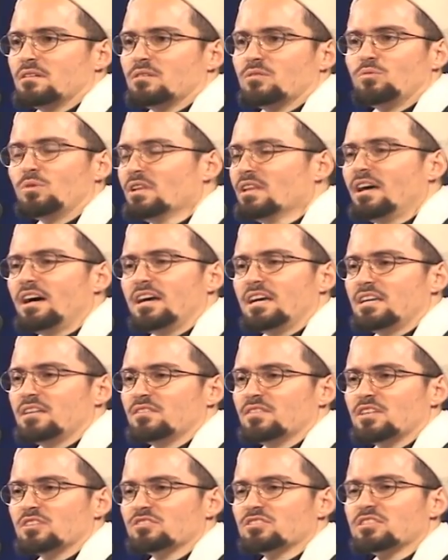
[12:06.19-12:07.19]
Wallahi,
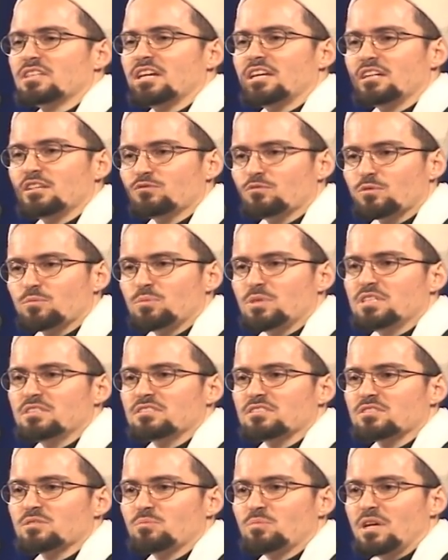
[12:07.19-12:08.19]
they're studying for
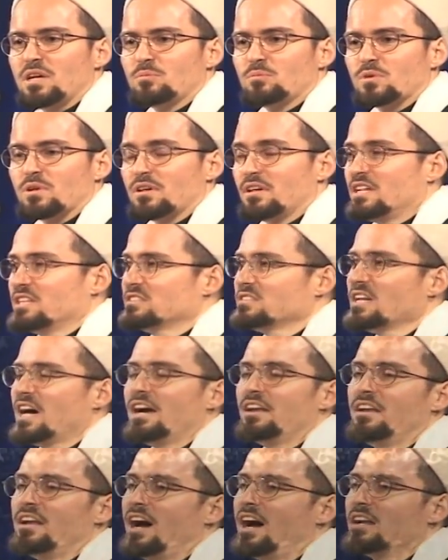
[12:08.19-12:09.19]
pieces of paper. It's
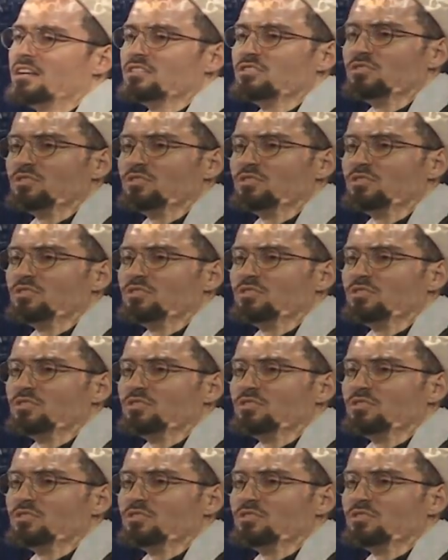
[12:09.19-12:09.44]
not knowledge.